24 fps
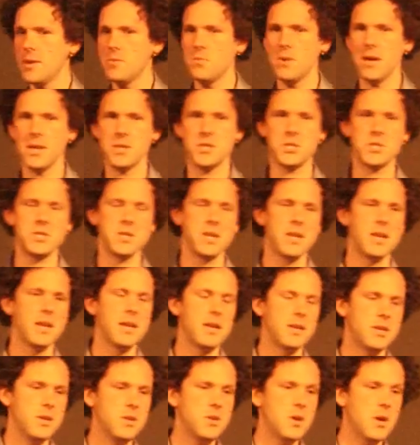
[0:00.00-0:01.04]
in which,
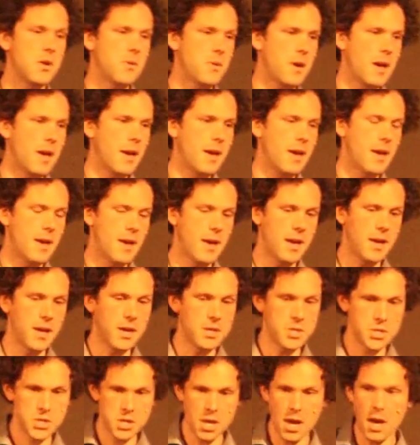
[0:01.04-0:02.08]
you know, uh,
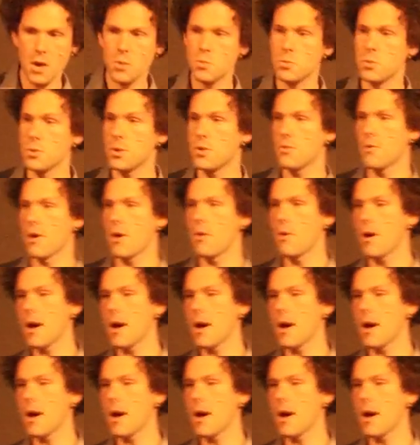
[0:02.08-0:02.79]
a child will grow